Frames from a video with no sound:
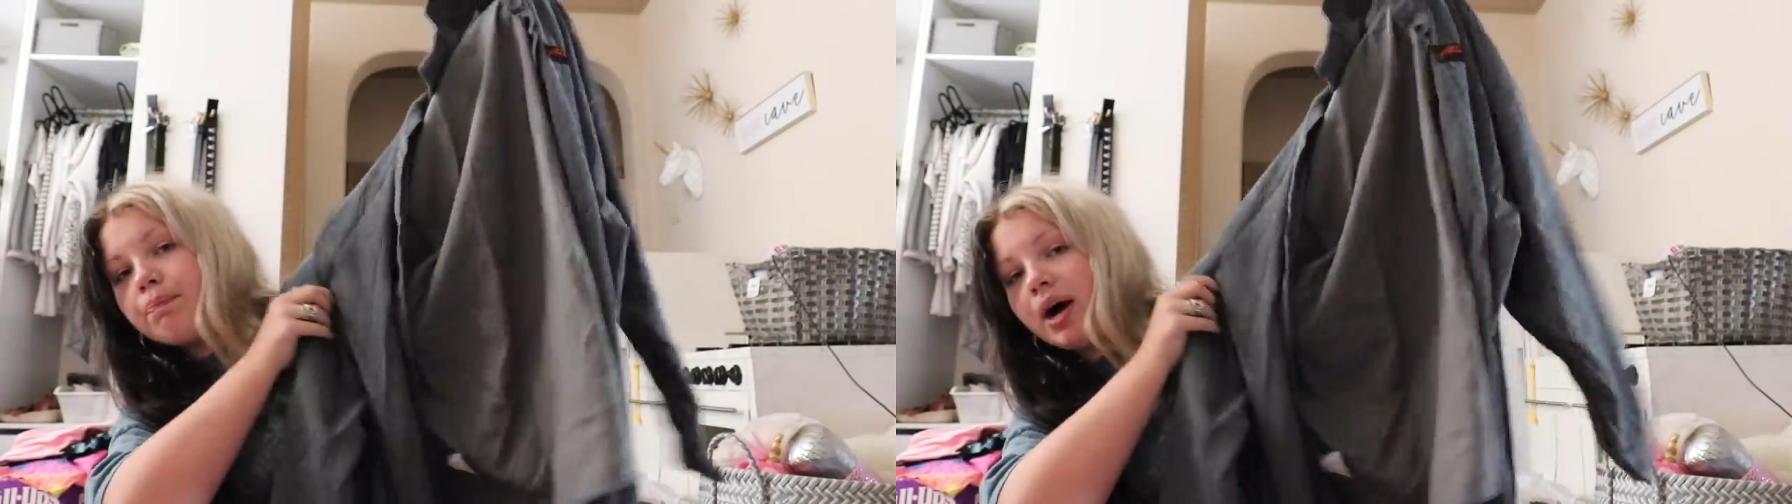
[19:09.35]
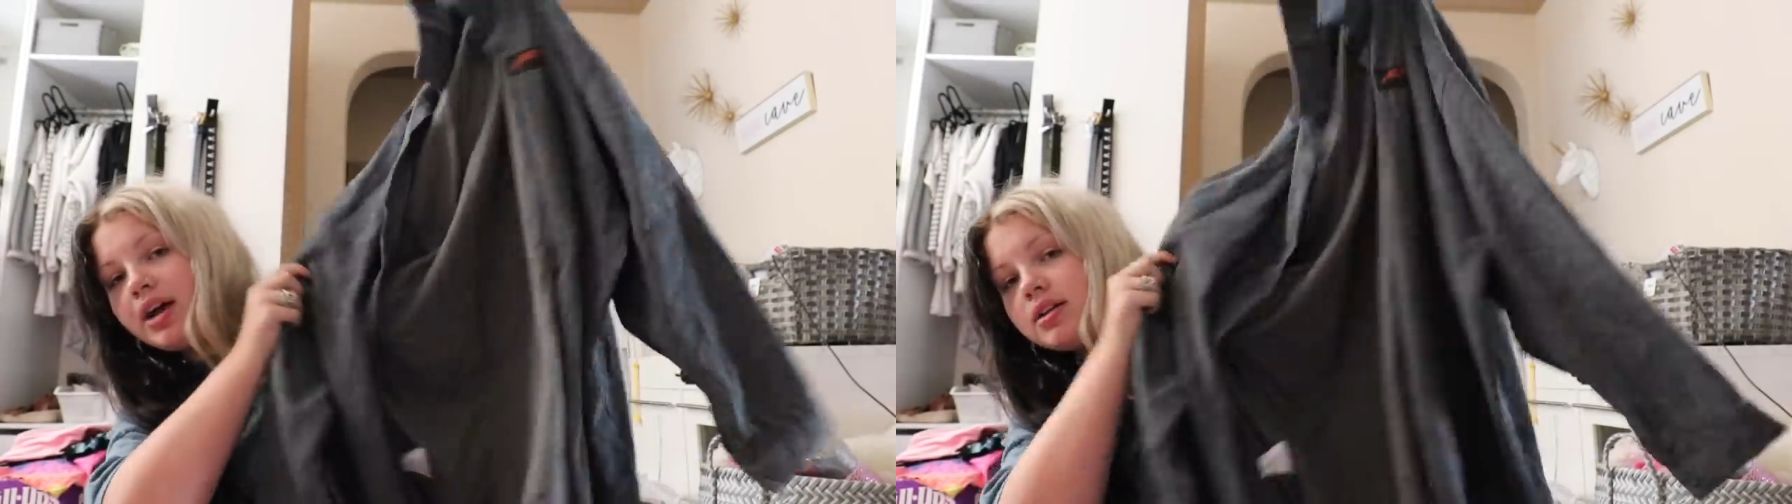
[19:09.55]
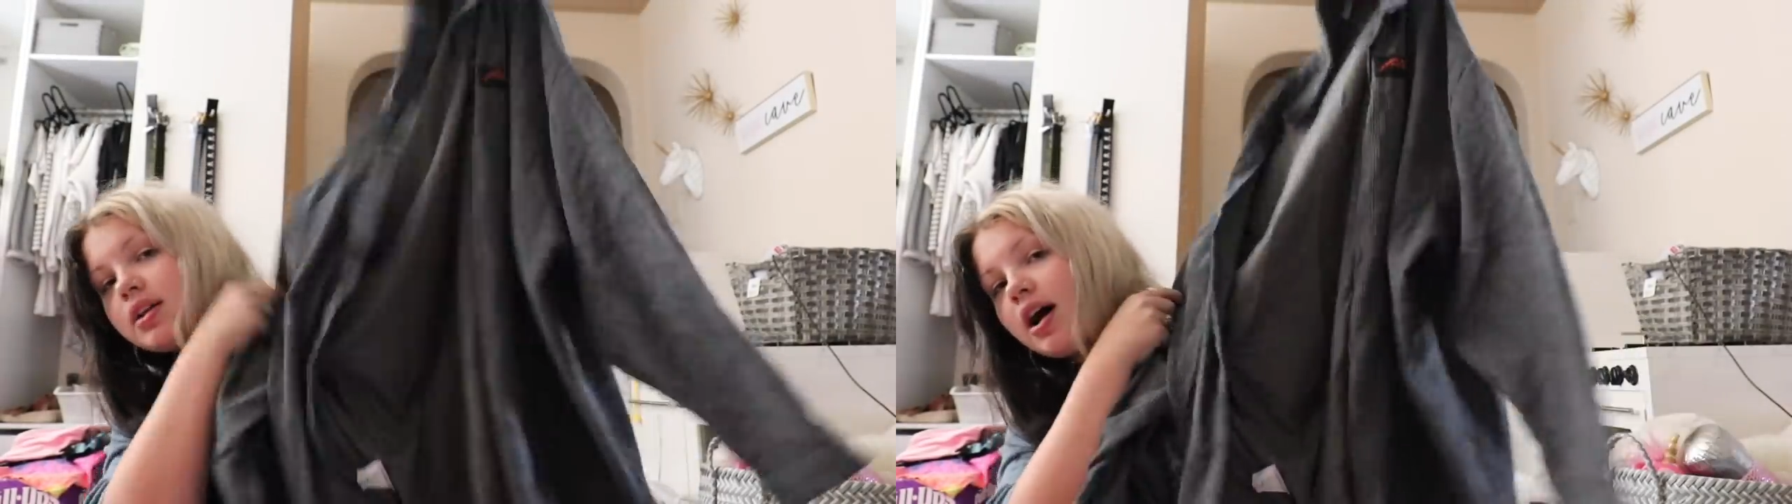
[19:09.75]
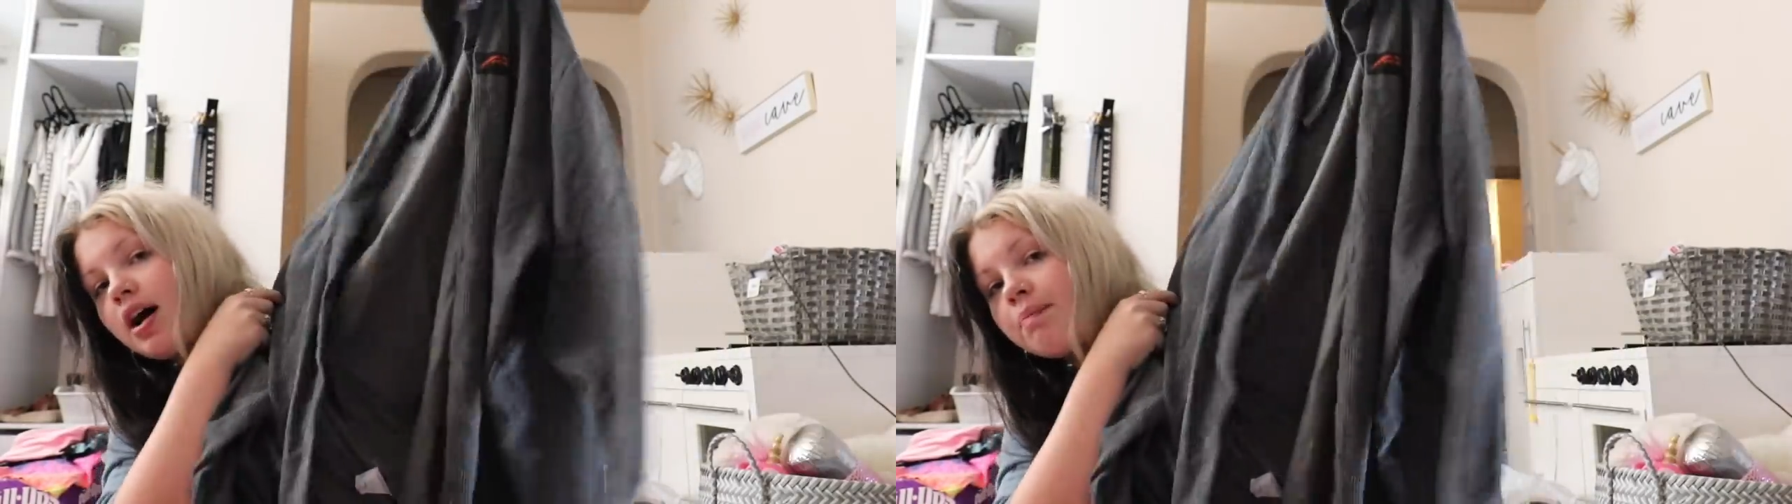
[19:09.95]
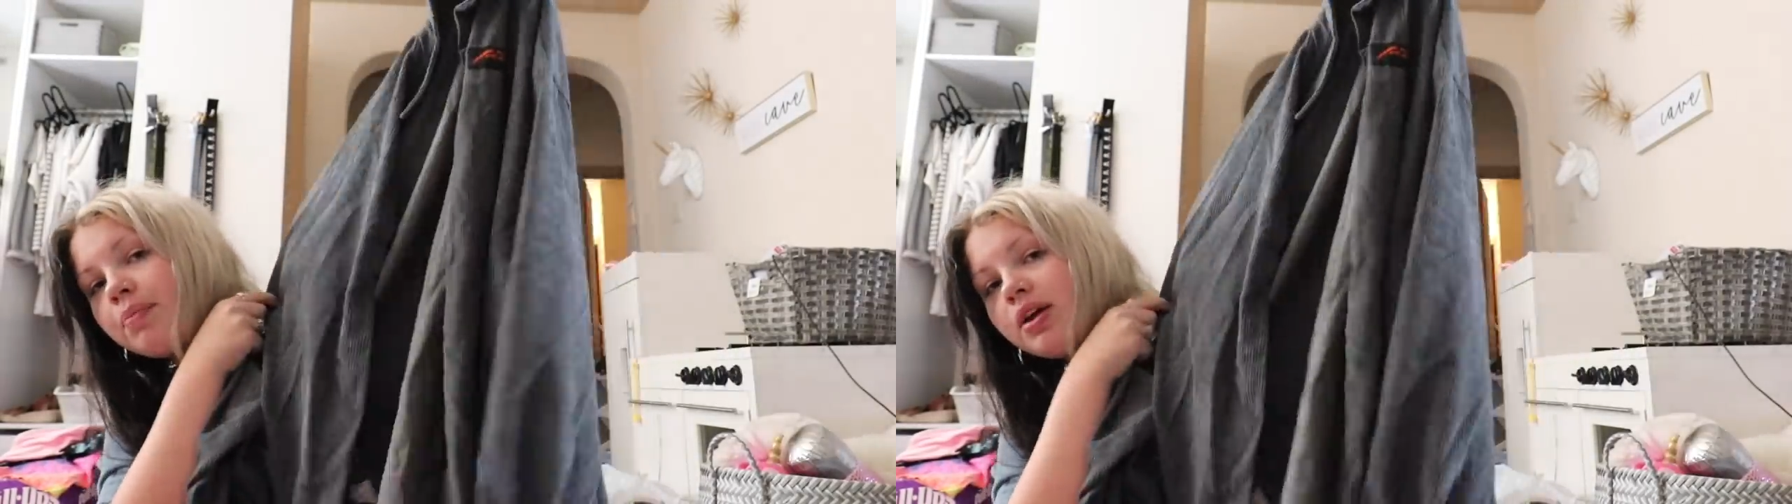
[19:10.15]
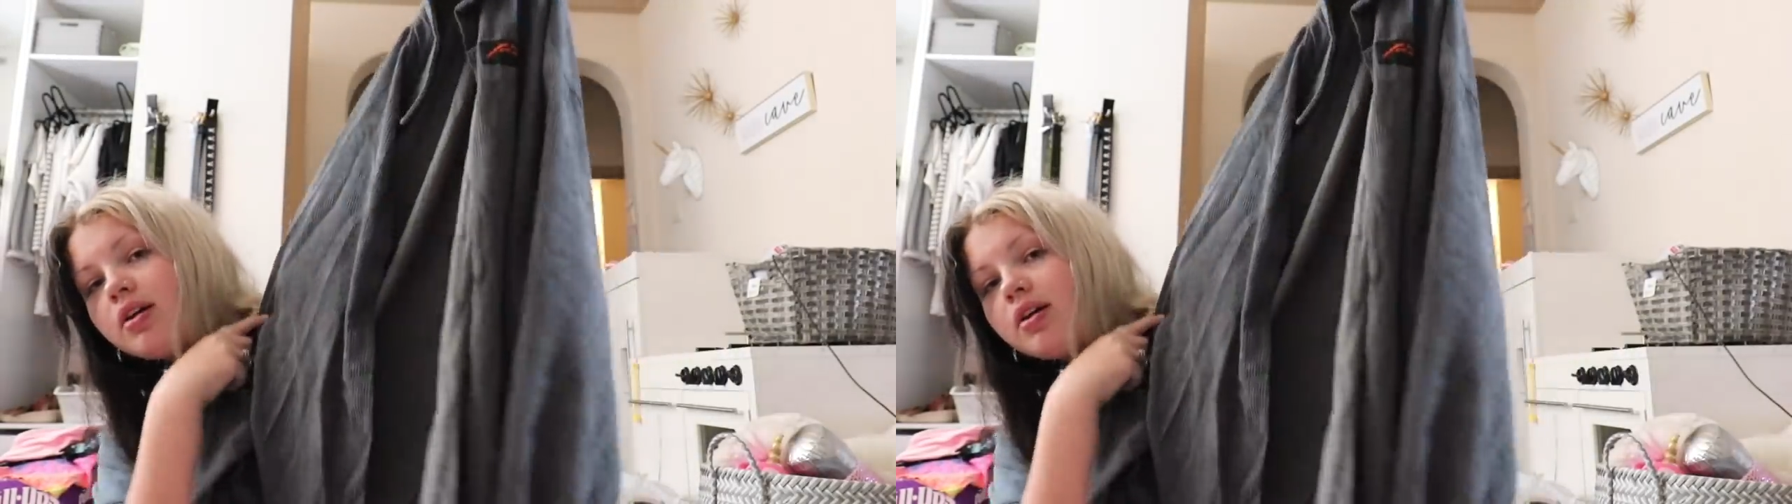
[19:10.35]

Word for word: button-up.